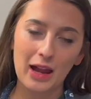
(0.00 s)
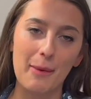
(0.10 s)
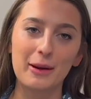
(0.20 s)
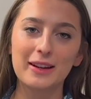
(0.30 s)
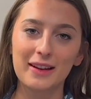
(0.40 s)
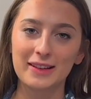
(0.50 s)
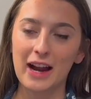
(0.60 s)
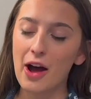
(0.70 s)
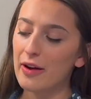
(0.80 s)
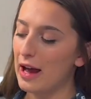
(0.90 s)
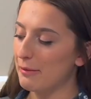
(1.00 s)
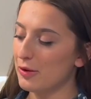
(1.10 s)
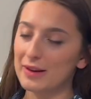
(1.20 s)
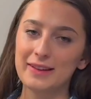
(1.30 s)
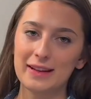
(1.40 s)
I'm gonna test it out. You
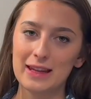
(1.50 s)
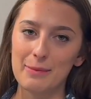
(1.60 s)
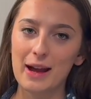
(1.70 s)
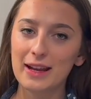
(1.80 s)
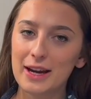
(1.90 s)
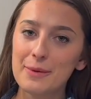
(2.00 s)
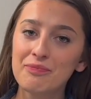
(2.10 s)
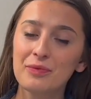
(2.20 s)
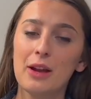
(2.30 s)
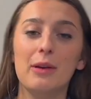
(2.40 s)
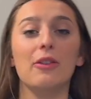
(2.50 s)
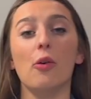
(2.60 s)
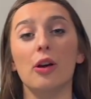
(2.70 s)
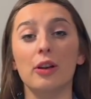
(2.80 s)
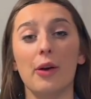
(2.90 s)
can see in the back here, we have the
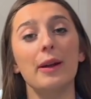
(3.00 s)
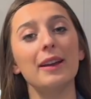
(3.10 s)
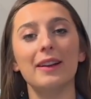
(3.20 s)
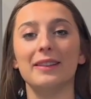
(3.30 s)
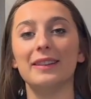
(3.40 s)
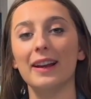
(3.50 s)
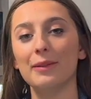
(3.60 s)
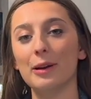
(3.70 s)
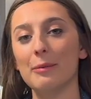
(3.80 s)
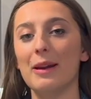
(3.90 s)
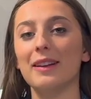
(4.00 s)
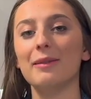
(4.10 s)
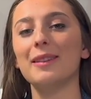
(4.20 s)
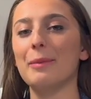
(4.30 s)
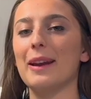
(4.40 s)
oil going because next we're gonna make some
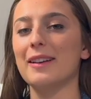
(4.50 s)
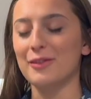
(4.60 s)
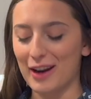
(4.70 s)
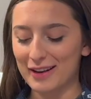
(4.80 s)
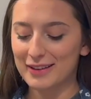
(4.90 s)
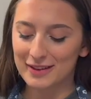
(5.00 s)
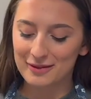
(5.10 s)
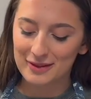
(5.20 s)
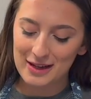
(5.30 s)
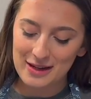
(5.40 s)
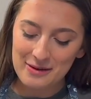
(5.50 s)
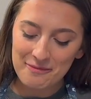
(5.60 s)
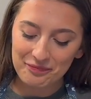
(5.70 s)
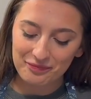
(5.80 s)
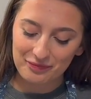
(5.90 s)
Spanish rice.
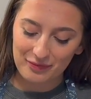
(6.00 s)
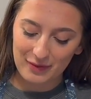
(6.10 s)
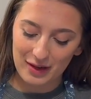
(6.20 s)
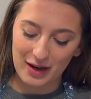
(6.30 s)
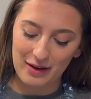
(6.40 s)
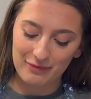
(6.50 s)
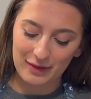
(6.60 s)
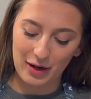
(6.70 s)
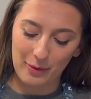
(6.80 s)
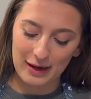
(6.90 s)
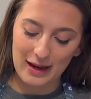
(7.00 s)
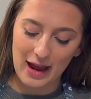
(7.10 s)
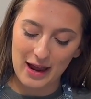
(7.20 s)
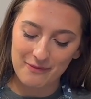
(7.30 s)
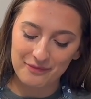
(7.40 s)
All right, so I wanna
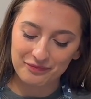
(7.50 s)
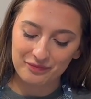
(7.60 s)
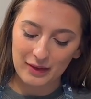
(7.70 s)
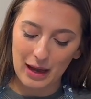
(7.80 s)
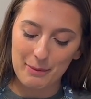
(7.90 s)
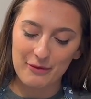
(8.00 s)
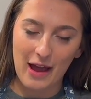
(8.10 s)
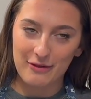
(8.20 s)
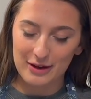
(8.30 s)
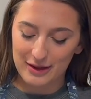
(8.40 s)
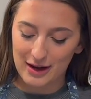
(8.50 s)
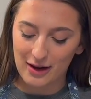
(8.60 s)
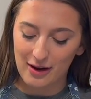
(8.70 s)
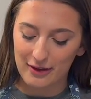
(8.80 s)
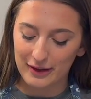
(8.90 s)
get a bit of everything
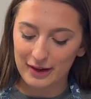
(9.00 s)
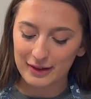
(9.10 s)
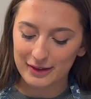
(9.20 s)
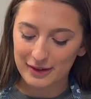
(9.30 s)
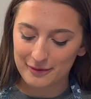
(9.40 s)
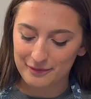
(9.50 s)
on this.